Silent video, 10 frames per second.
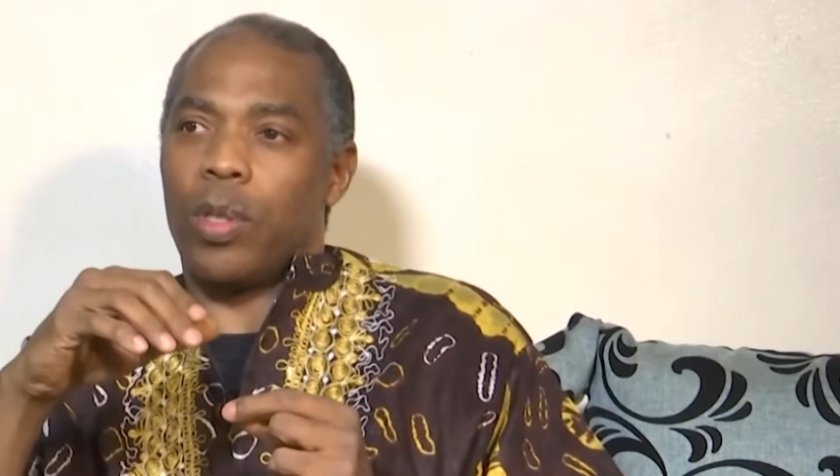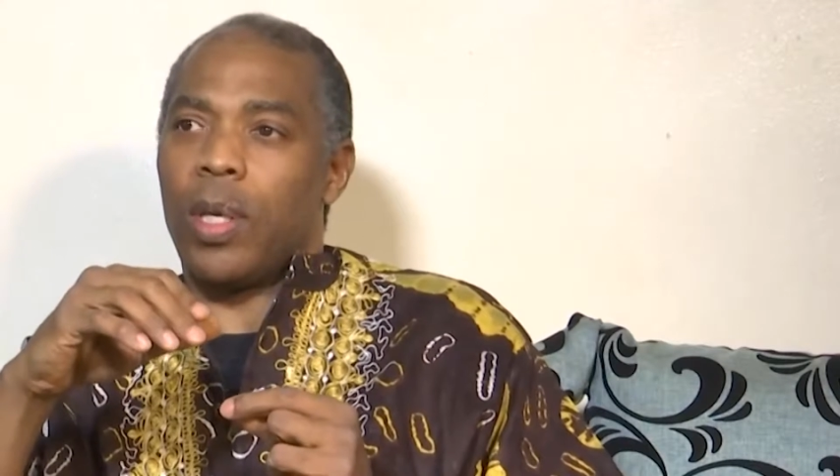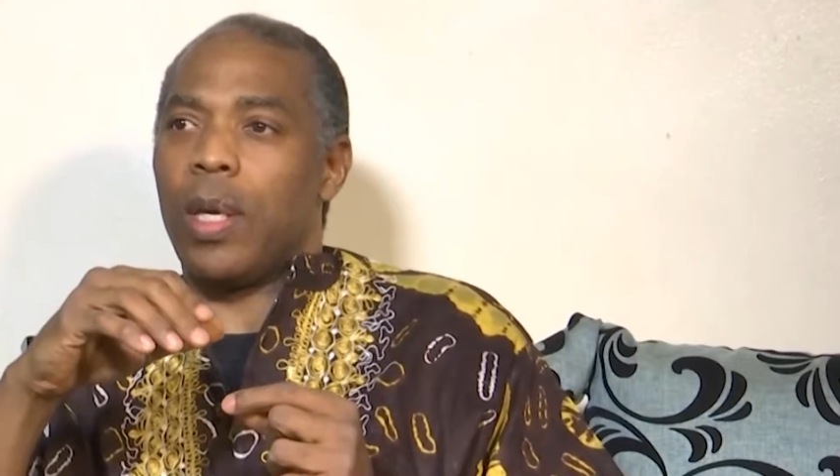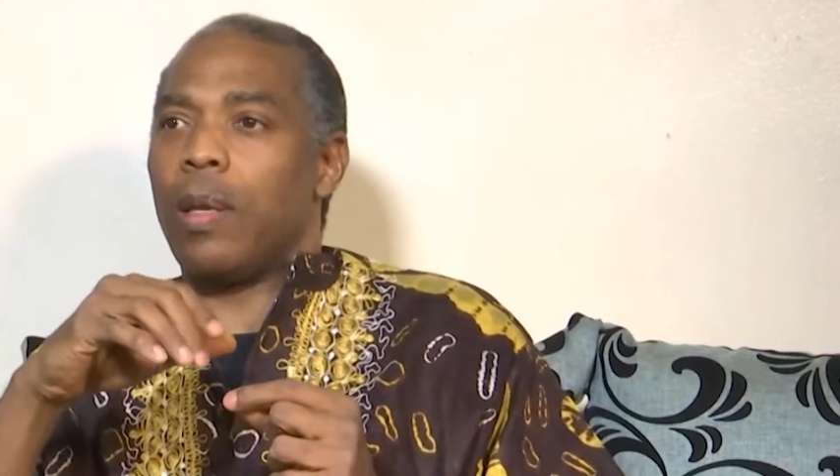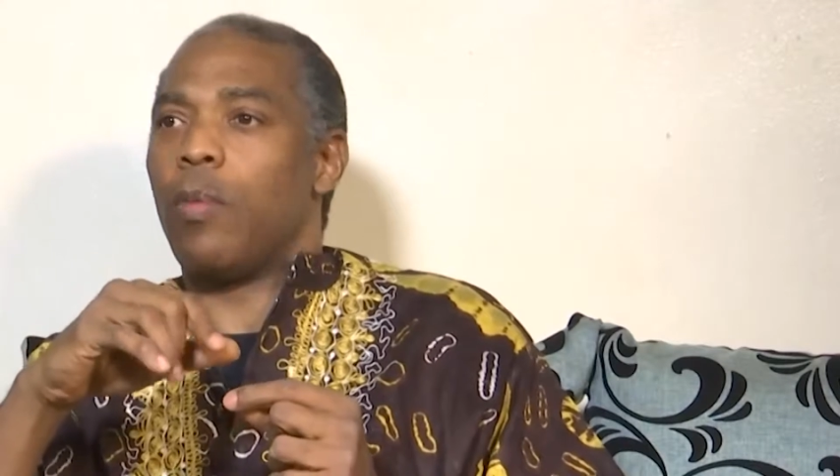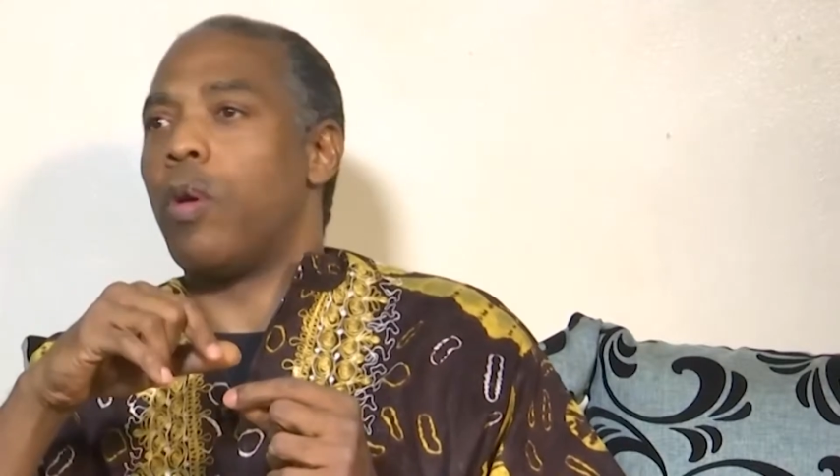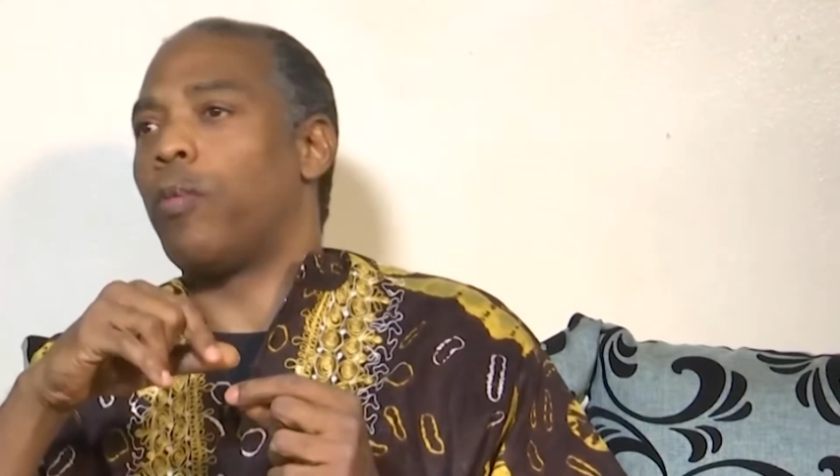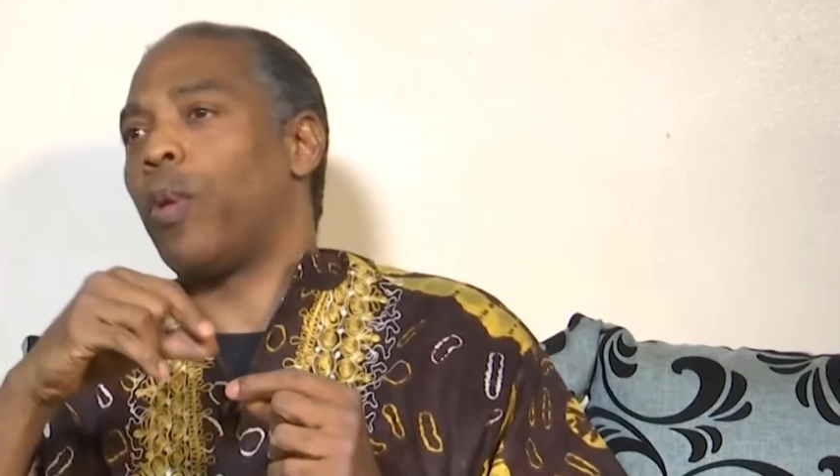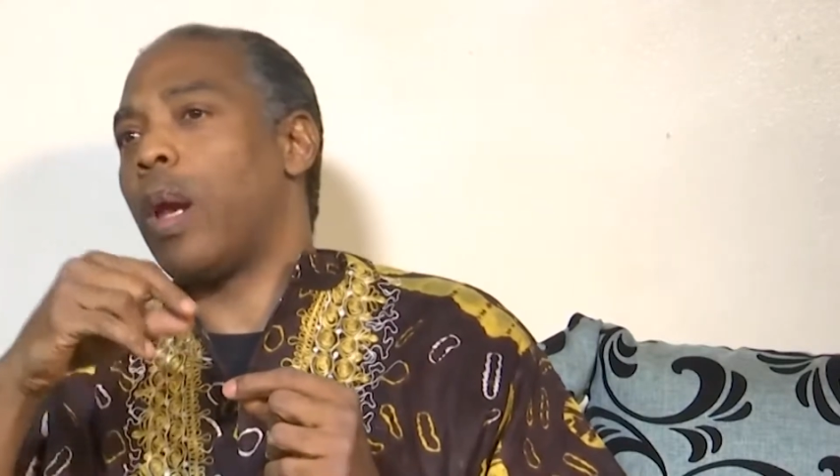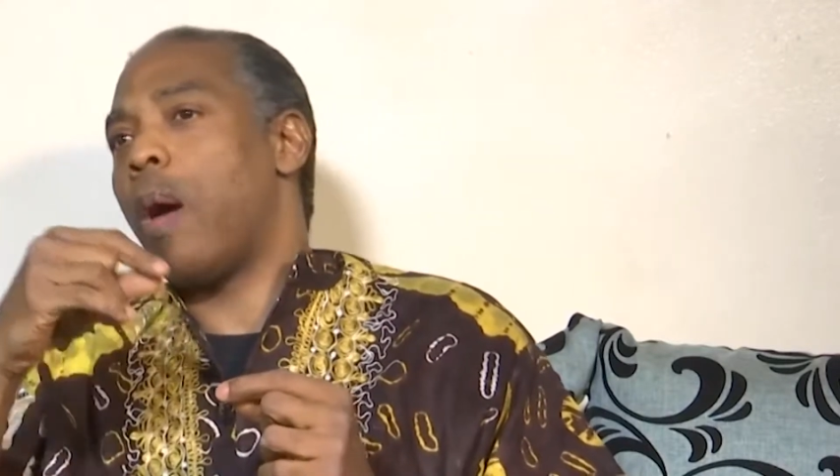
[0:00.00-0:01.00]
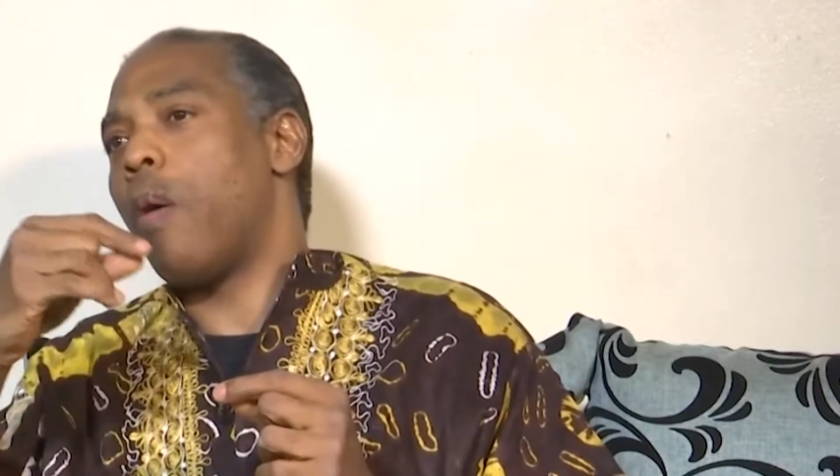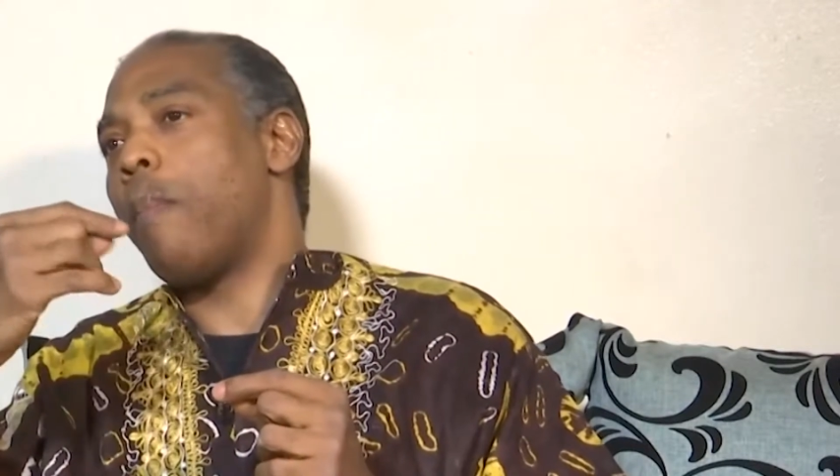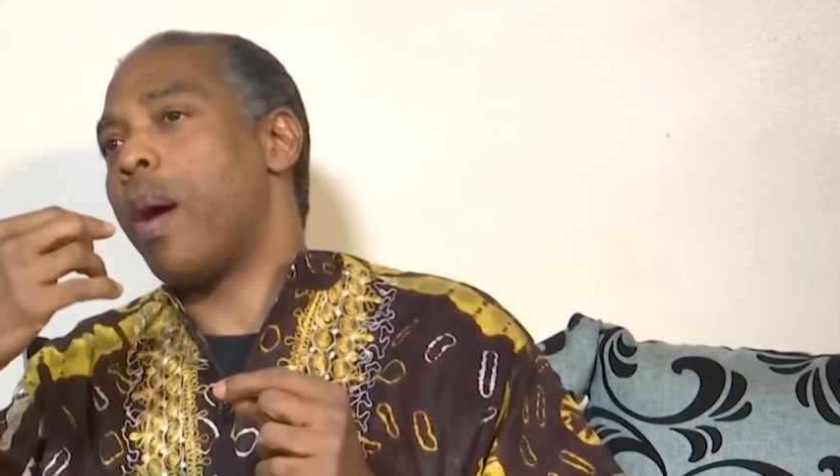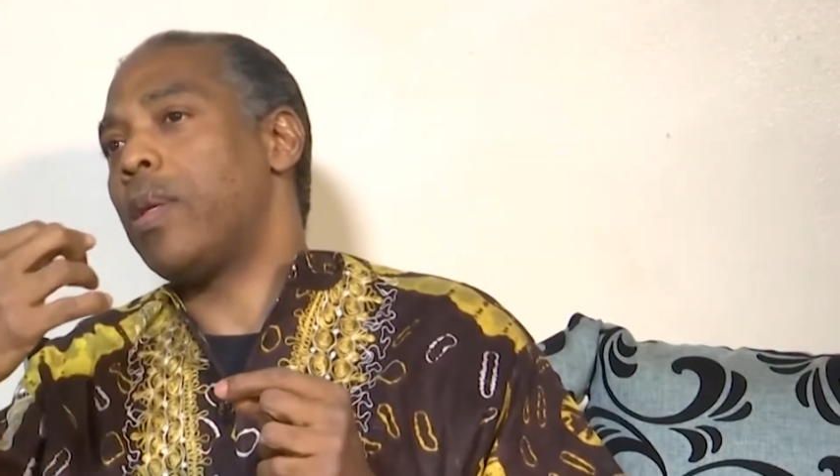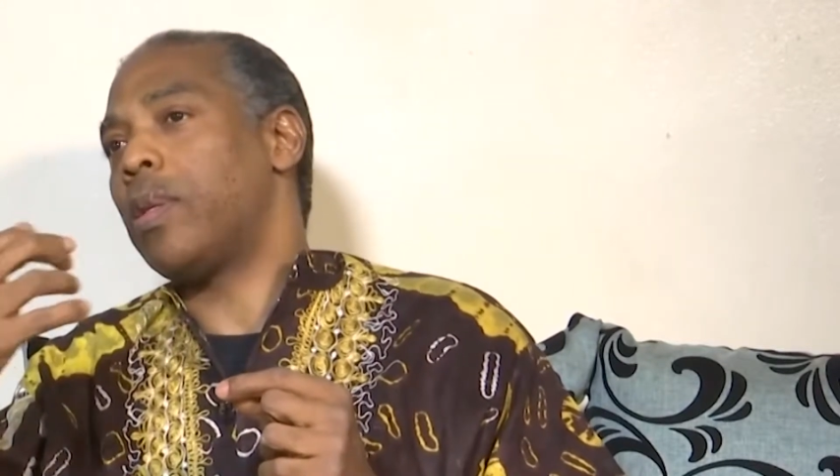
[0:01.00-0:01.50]
singing what Fela or
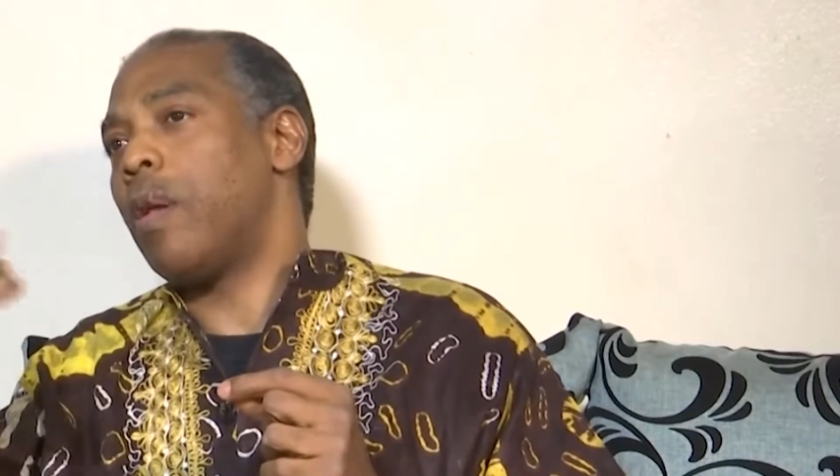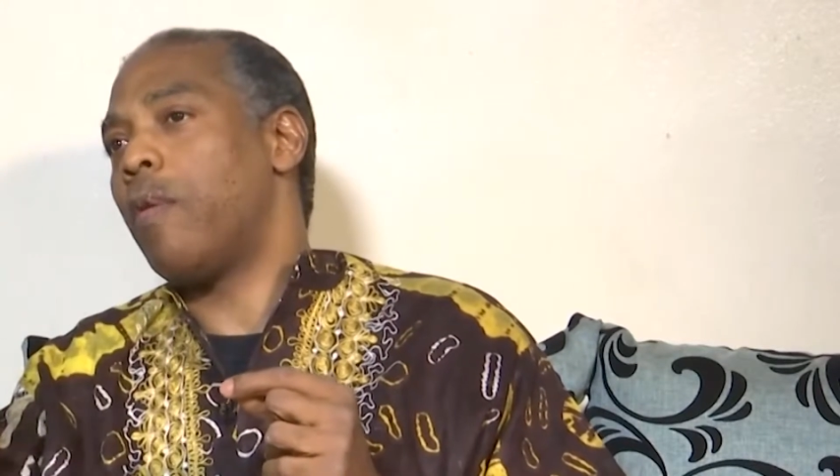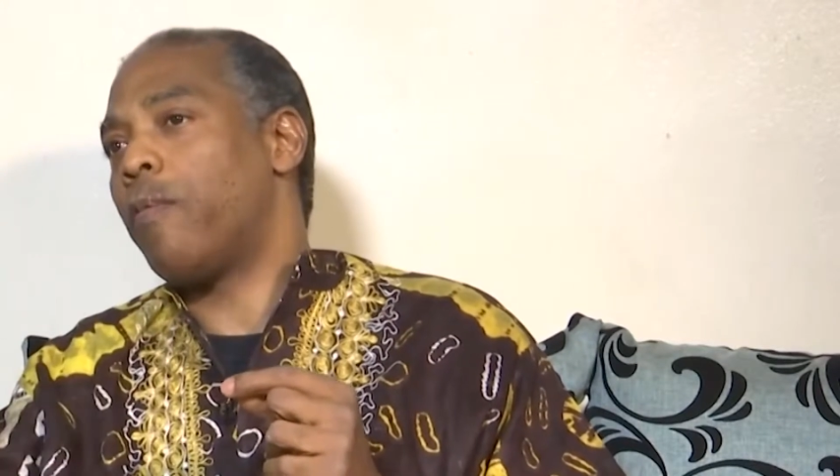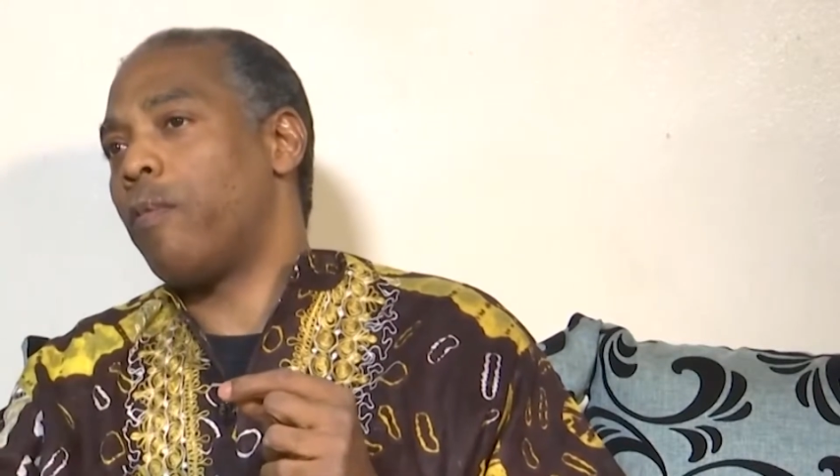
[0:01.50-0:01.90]
myself,